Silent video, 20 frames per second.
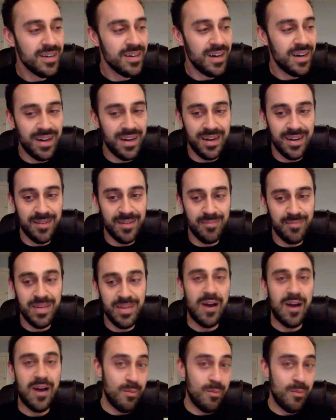
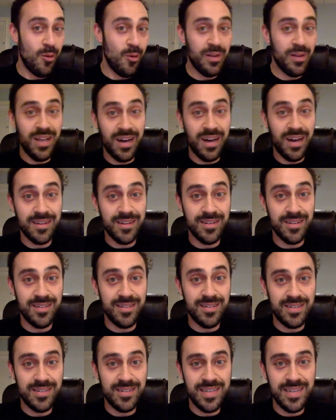Now I'm home a lot, and
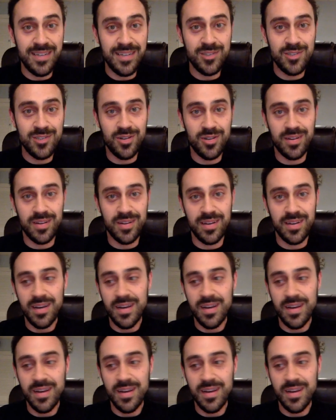intentionally.